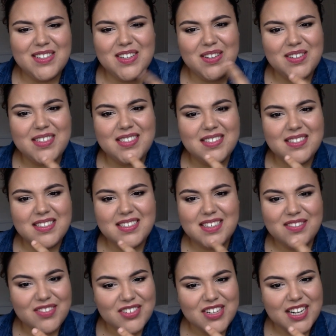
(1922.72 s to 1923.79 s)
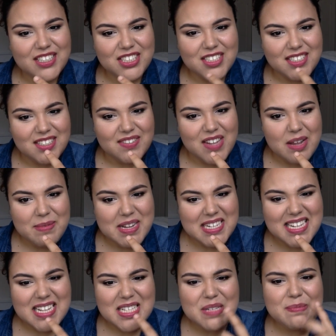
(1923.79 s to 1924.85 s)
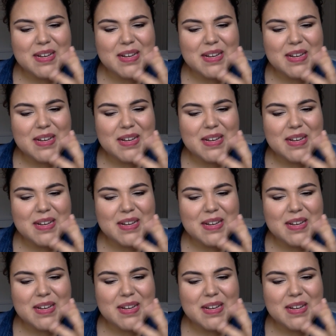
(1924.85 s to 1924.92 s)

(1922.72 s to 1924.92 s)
go in different directions if that makes sense,